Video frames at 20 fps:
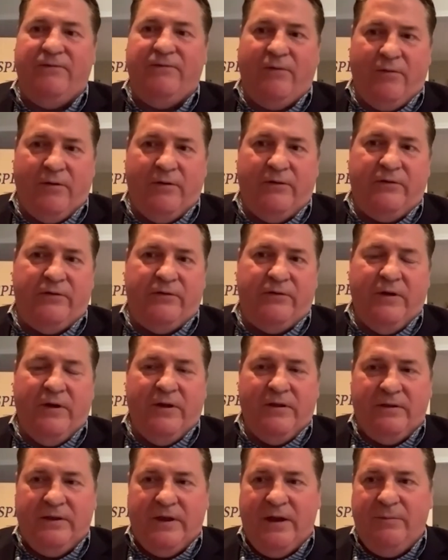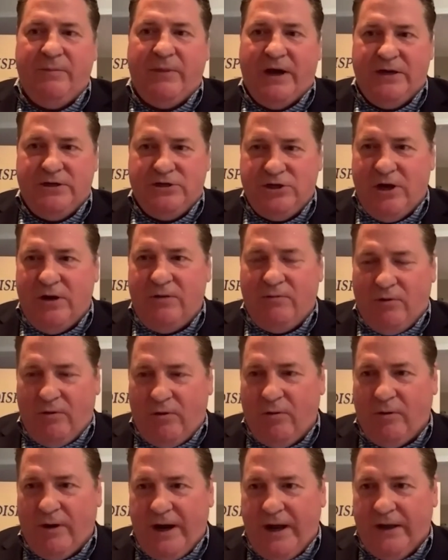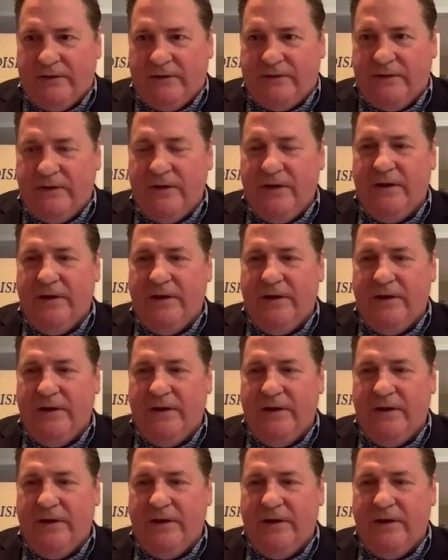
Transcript: force led by General Grant.